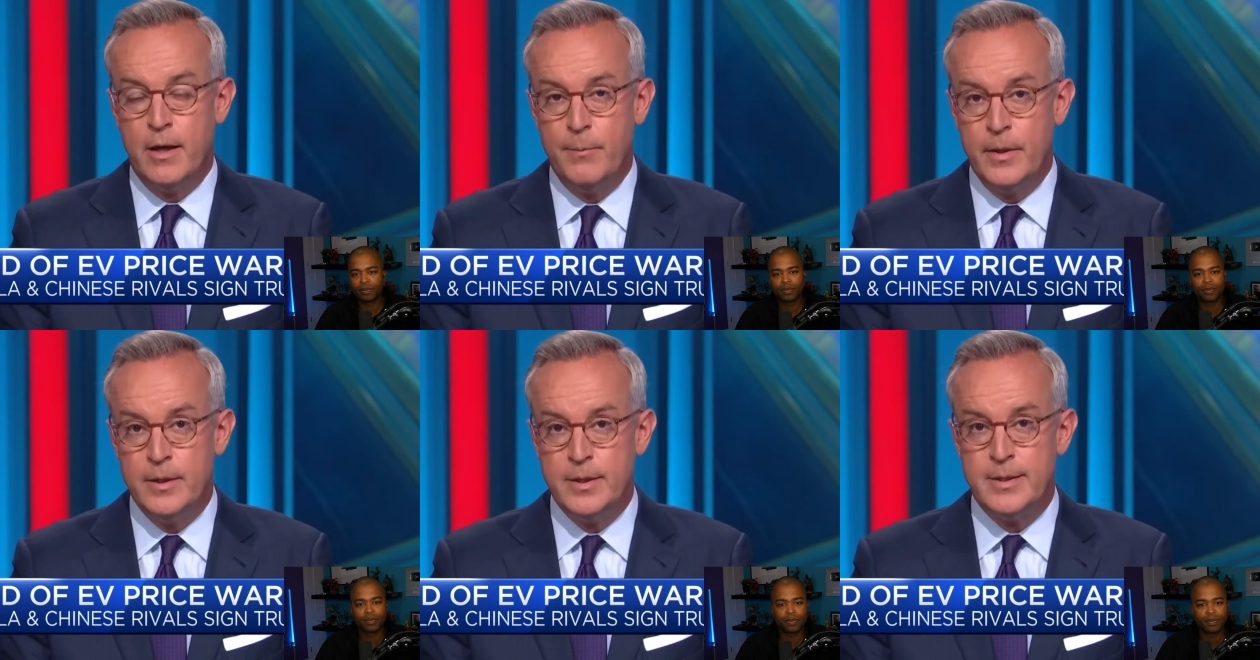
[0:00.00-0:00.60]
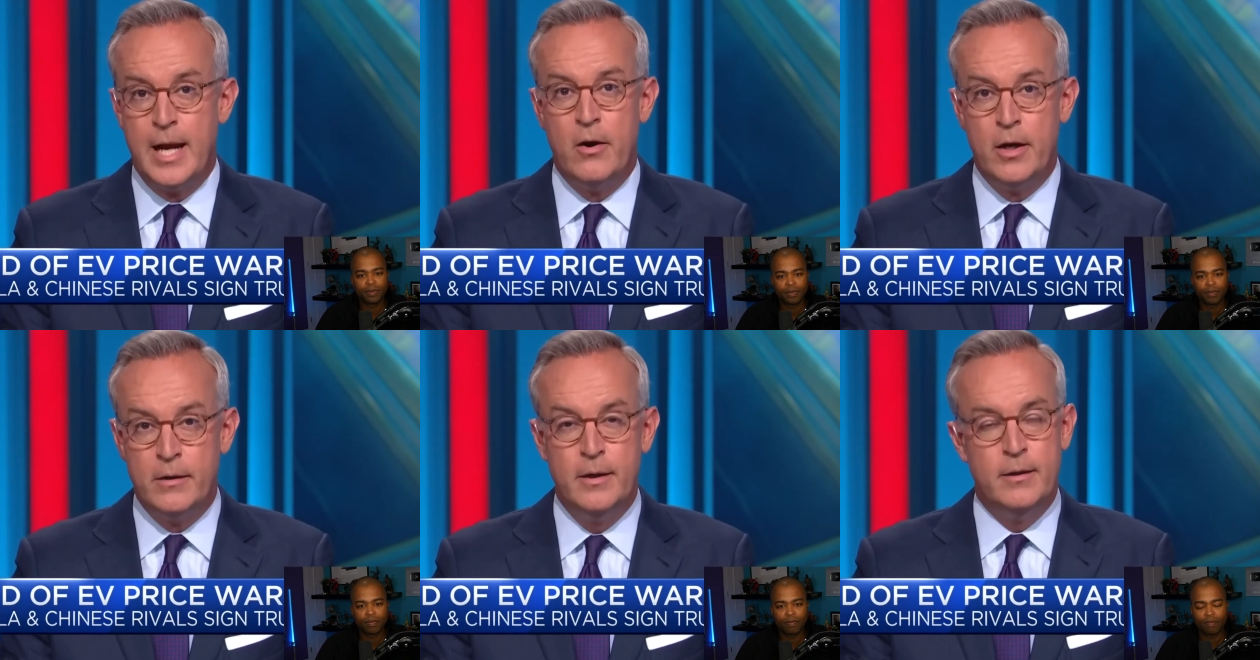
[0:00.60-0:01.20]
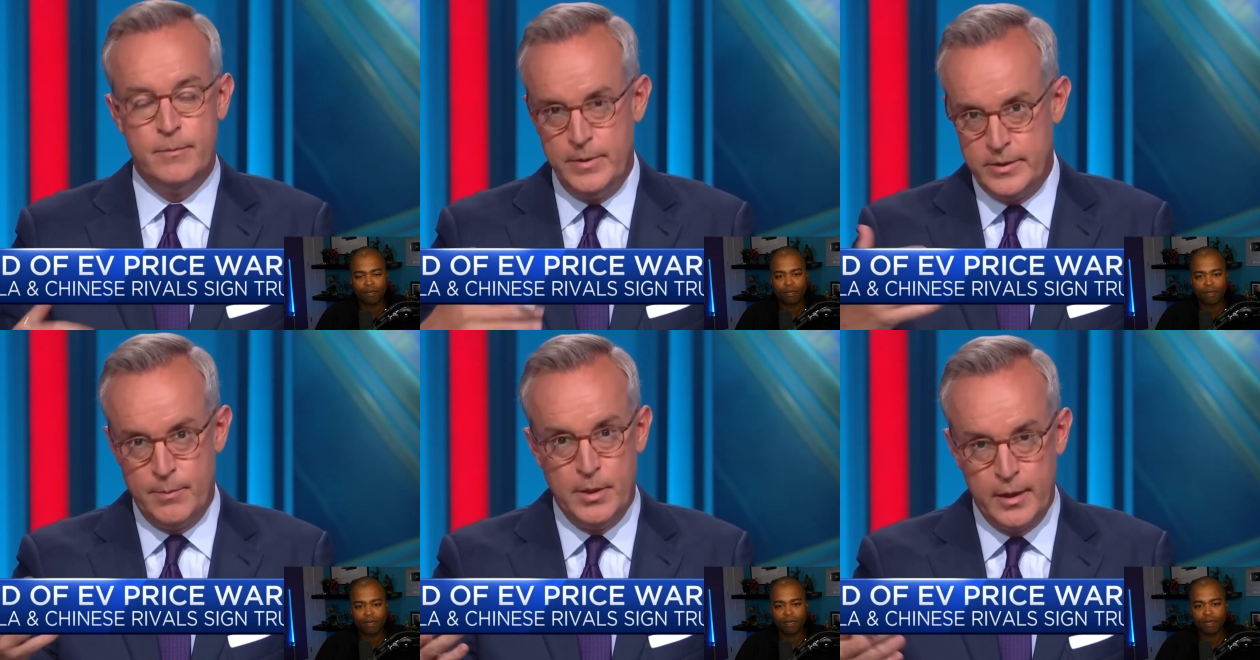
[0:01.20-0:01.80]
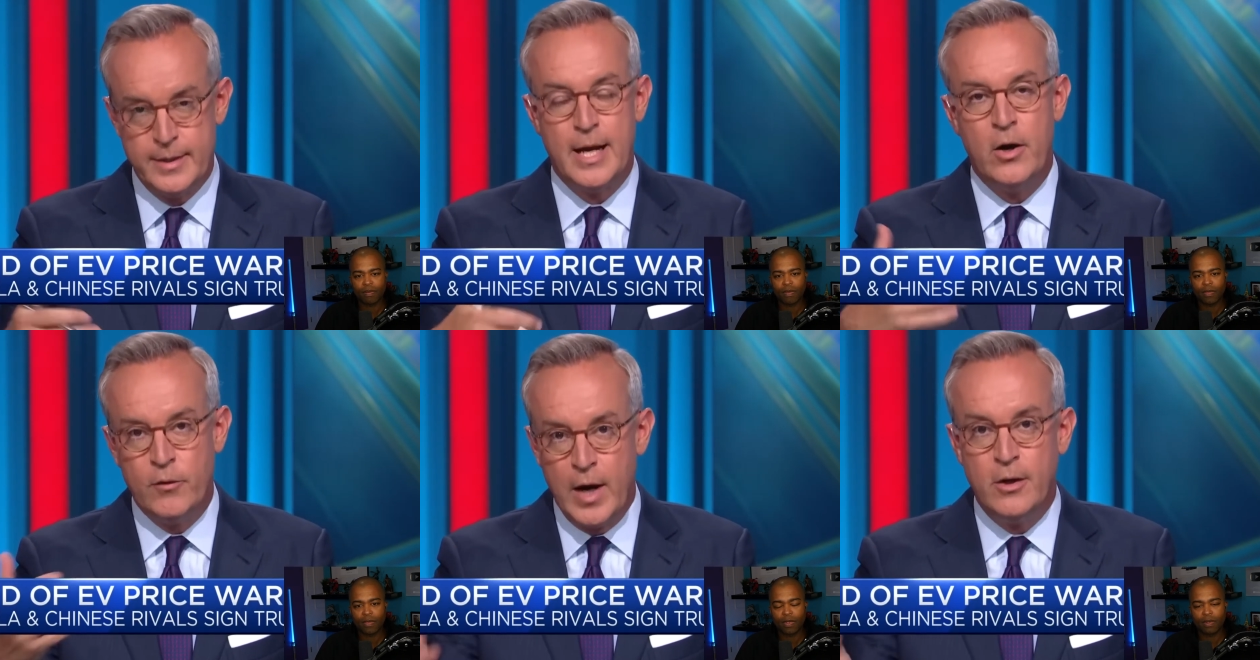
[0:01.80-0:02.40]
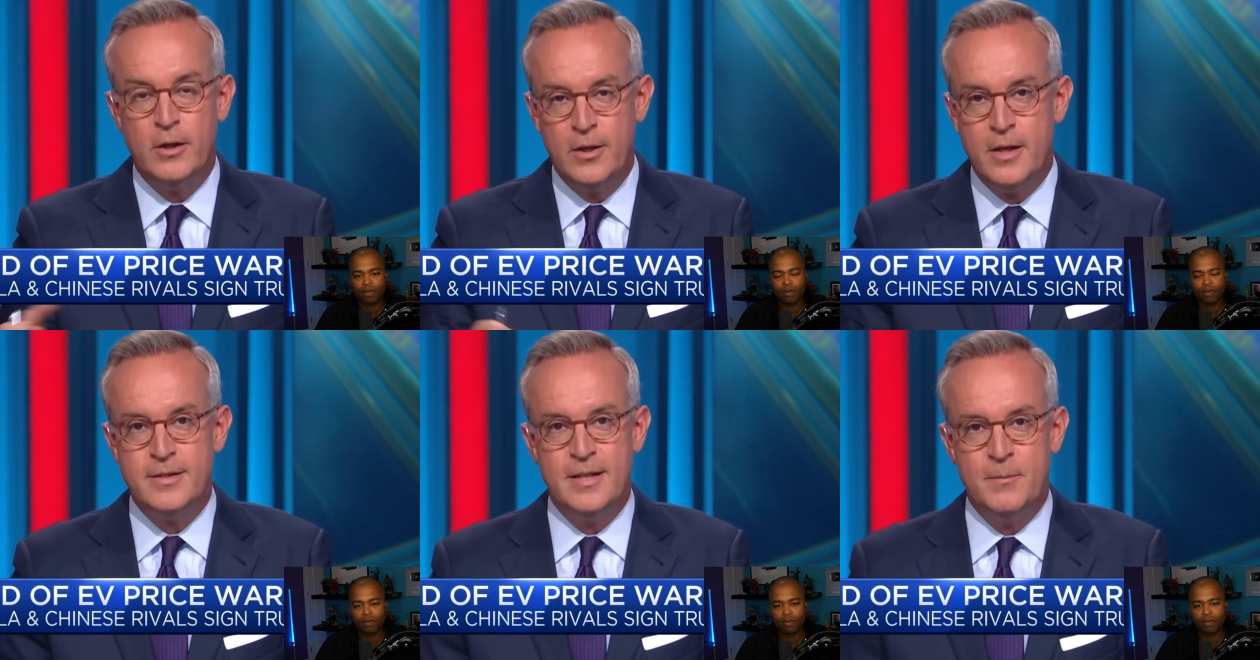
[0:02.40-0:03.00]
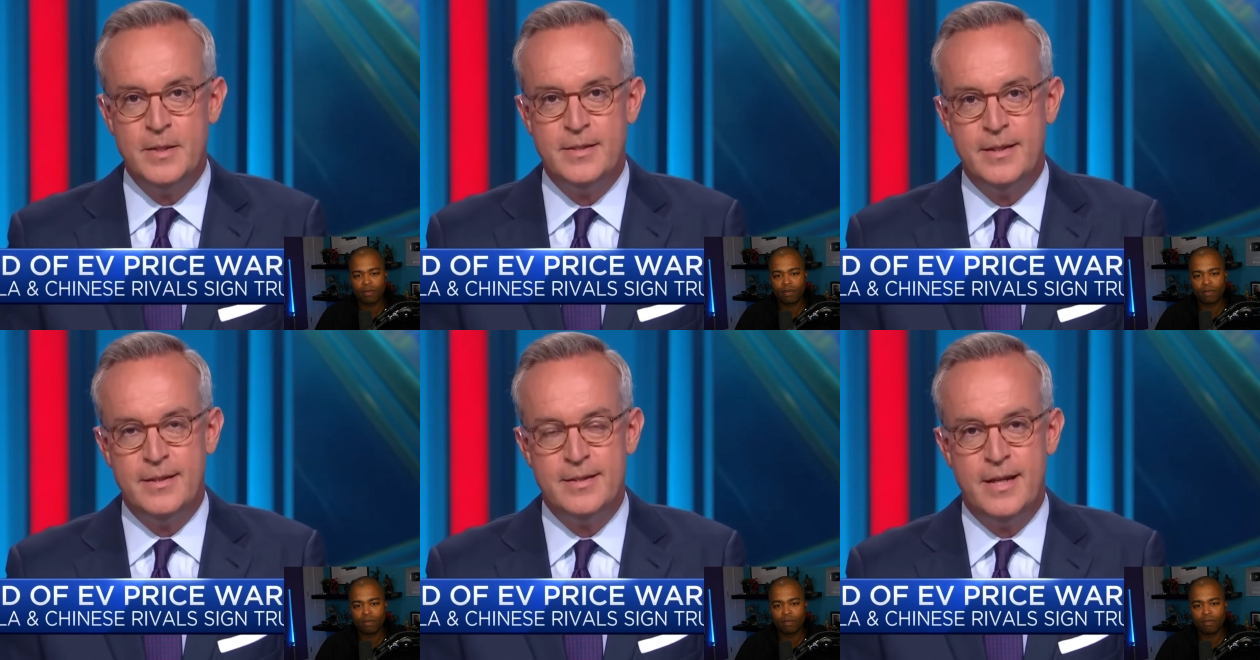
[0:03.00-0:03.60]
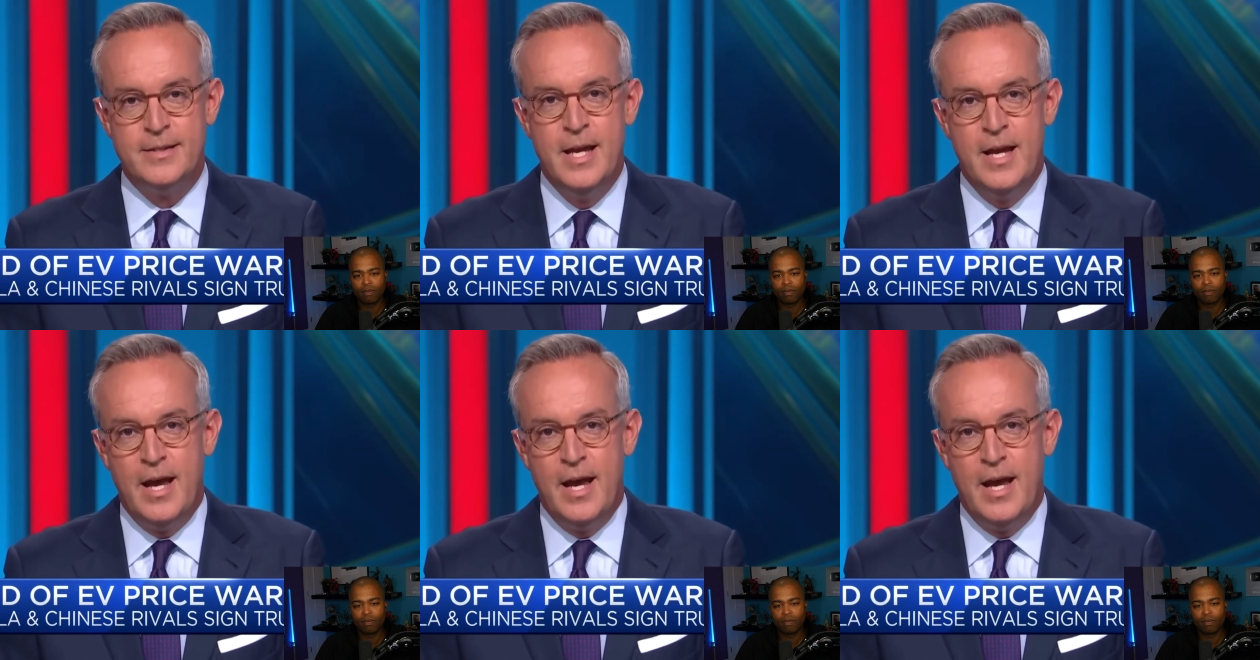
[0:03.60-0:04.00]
Speaker 1: companies. It's airing. Here's the plug. It's airing regularly on CNBC these days.